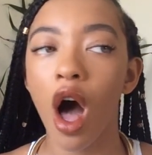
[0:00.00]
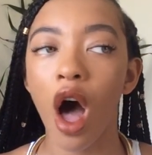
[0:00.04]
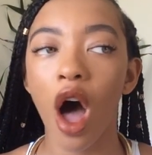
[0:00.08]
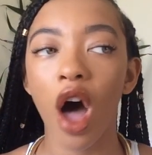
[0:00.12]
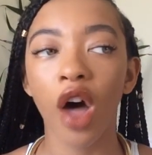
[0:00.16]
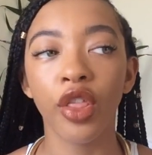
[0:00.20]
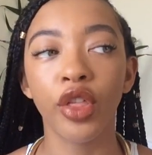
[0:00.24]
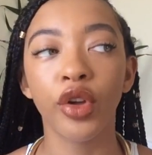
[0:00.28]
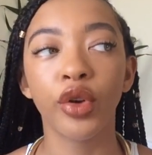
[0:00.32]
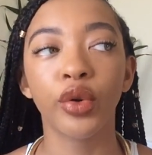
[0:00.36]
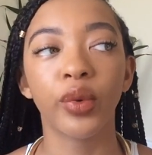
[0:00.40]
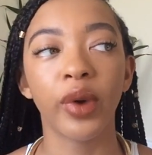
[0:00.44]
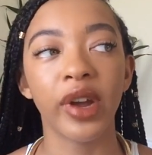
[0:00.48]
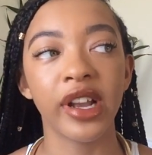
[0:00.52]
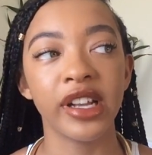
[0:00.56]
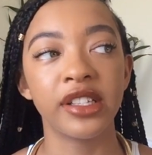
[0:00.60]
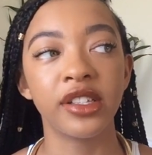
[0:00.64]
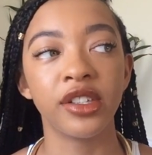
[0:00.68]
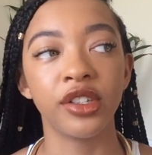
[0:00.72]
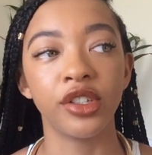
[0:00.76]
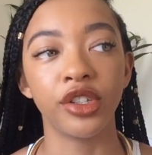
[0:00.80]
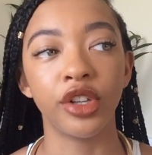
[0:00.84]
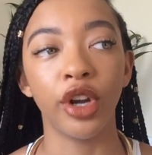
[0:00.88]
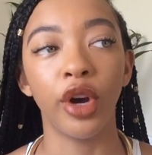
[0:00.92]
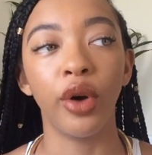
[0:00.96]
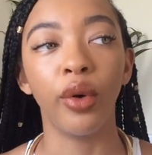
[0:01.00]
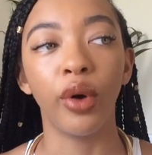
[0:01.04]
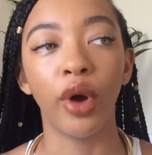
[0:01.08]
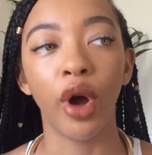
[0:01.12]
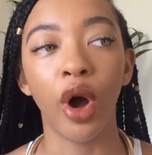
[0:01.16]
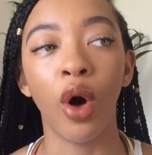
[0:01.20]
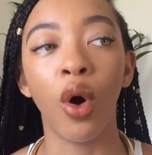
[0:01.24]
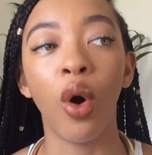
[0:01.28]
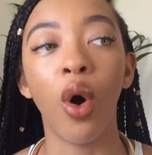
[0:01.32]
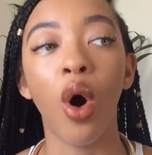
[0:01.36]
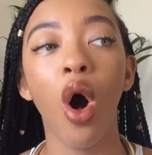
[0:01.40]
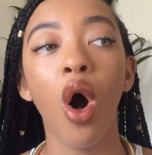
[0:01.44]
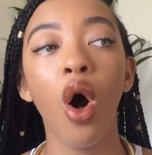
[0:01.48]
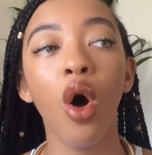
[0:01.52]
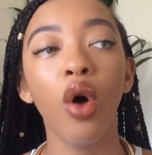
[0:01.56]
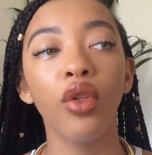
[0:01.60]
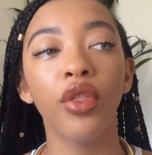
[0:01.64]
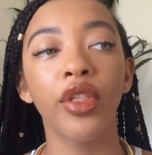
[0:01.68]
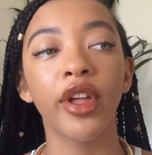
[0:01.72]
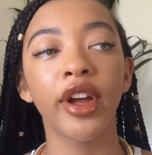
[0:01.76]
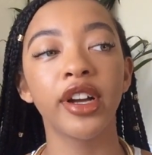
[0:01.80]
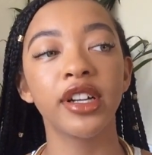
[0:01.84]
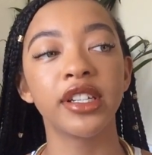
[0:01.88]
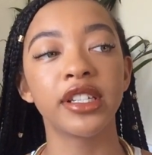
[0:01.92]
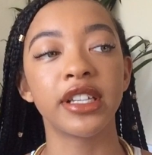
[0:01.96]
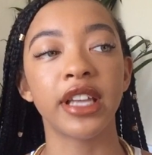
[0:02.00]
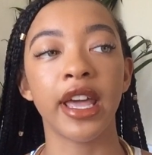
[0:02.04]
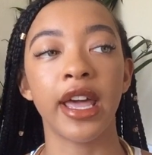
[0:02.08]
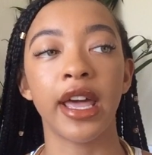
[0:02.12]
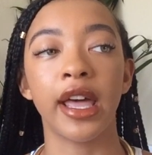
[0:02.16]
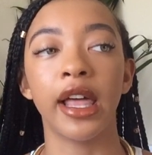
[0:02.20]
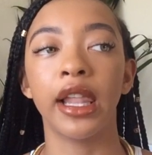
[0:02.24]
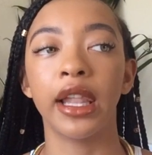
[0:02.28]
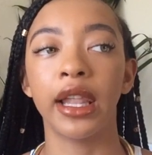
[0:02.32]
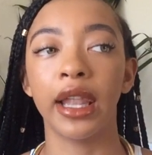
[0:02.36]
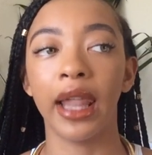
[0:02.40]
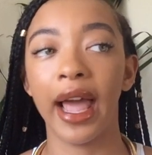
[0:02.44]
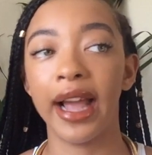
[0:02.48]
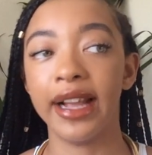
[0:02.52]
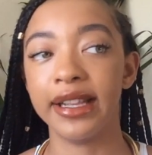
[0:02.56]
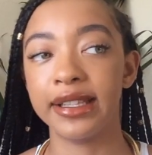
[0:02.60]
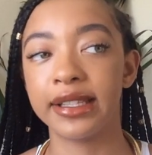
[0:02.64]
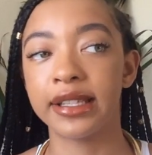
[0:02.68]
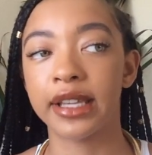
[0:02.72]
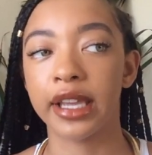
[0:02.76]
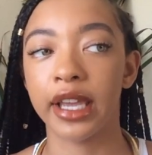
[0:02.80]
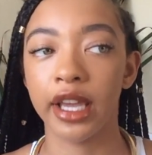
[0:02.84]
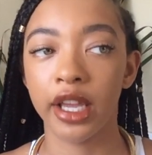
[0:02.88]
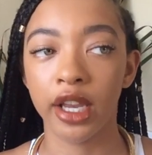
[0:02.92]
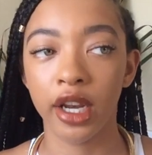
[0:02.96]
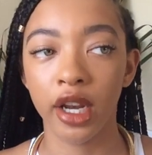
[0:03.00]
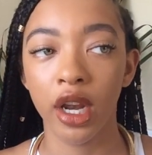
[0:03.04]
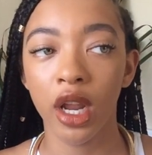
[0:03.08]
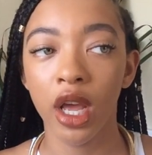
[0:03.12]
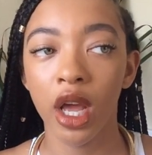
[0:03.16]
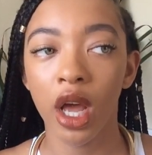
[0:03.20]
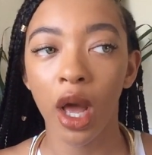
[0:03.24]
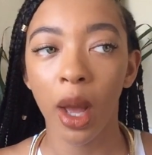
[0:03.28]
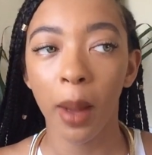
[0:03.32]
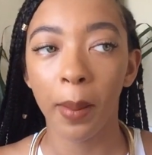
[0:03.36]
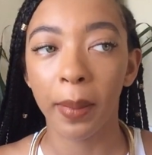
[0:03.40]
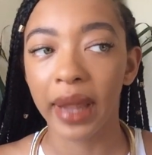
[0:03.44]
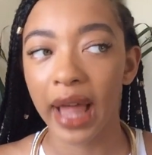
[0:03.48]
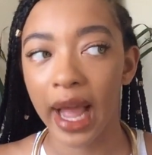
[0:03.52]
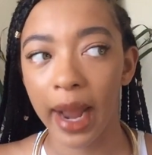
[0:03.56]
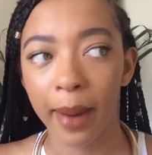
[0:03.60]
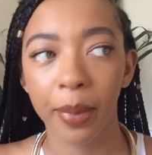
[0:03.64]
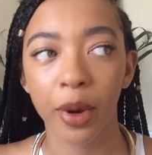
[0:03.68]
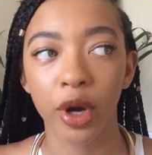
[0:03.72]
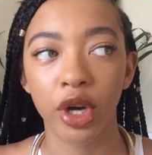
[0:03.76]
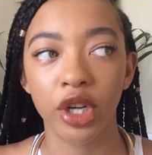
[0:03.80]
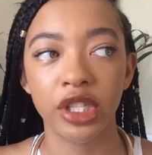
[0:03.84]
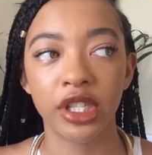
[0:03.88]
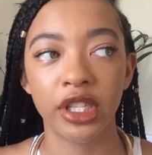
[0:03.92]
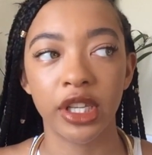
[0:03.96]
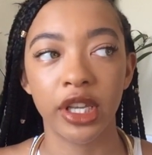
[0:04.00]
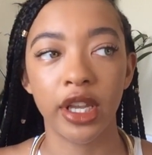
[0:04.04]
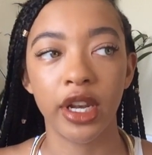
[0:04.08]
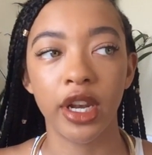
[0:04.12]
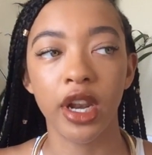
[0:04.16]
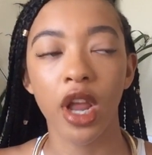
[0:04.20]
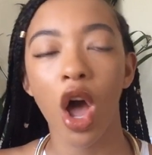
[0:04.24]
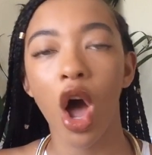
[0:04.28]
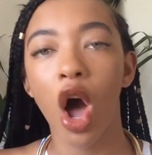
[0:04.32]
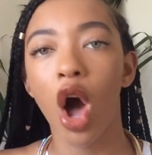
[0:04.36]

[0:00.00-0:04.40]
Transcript: Other races don't go, oh, there's a light-skinned black person,